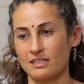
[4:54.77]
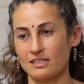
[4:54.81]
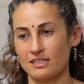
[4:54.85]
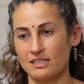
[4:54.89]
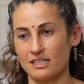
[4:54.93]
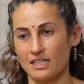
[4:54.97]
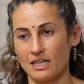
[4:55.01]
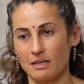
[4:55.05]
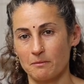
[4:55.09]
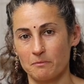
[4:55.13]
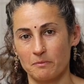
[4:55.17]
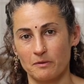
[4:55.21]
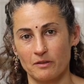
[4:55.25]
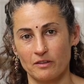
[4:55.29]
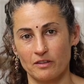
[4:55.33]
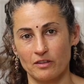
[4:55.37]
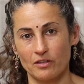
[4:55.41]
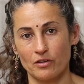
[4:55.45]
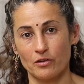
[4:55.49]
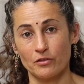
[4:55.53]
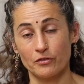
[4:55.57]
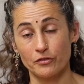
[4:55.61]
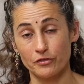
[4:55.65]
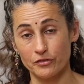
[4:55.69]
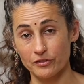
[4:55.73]
depth
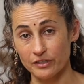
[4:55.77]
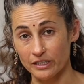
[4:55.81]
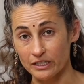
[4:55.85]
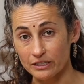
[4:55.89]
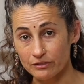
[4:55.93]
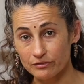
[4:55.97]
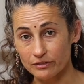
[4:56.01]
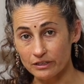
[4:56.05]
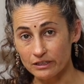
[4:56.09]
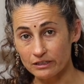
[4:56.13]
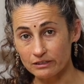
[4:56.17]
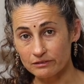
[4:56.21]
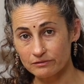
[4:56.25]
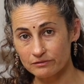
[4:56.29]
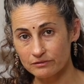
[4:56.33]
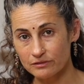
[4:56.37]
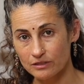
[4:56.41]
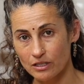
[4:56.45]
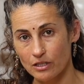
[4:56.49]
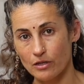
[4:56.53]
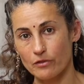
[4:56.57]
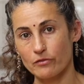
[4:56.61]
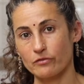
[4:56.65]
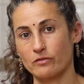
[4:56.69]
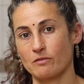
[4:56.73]
of flavour
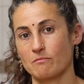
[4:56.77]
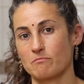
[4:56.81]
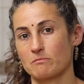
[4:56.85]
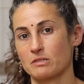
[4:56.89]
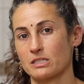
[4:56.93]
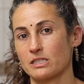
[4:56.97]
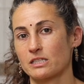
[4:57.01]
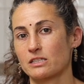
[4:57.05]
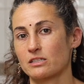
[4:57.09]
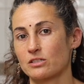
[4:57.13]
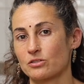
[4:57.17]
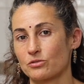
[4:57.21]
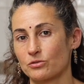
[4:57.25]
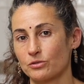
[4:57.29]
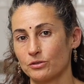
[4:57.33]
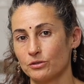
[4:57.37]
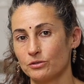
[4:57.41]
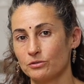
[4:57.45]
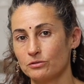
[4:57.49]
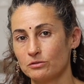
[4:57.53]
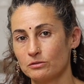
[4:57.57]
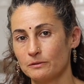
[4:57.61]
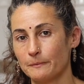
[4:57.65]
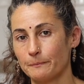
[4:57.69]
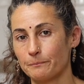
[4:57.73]
from mustard
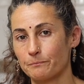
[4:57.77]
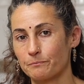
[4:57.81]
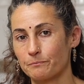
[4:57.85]
oil,